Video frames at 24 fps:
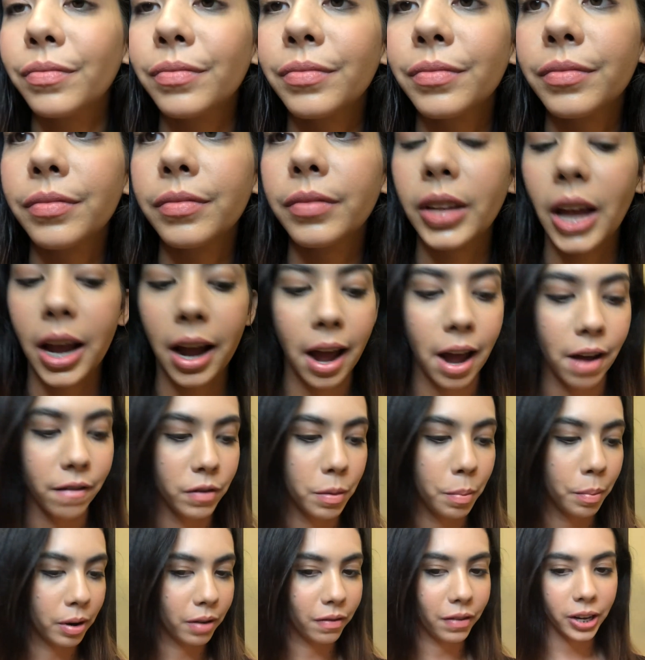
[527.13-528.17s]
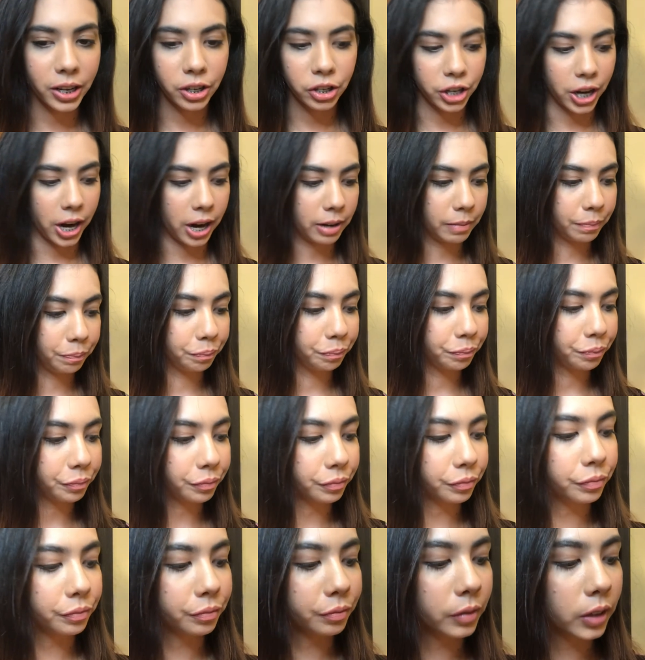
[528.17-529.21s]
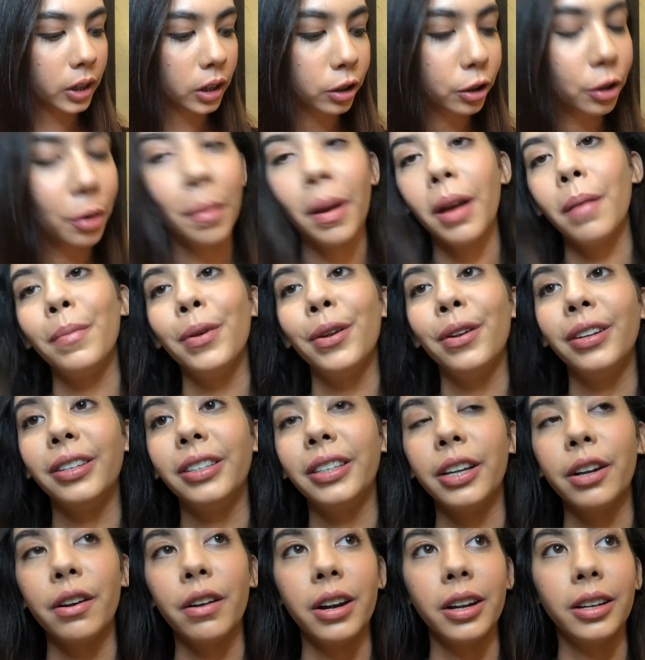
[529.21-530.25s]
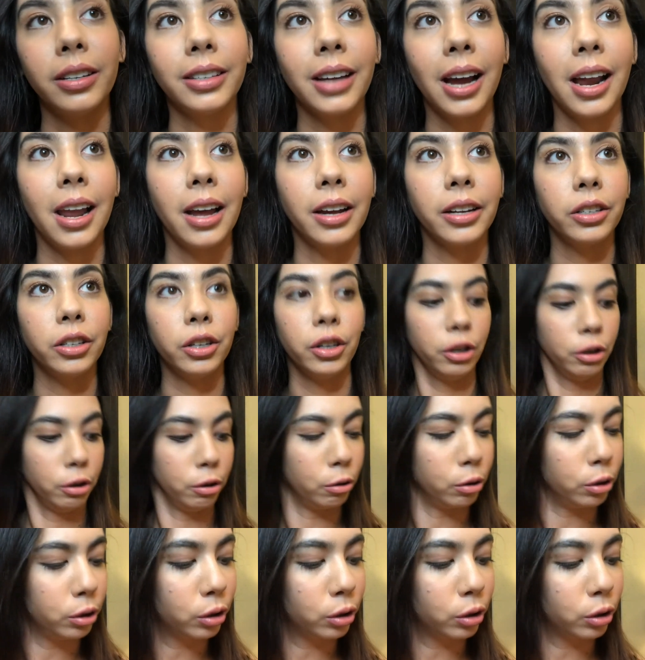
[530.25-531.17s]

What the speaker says: I have the perfect shade. So my beauty secret is I like to use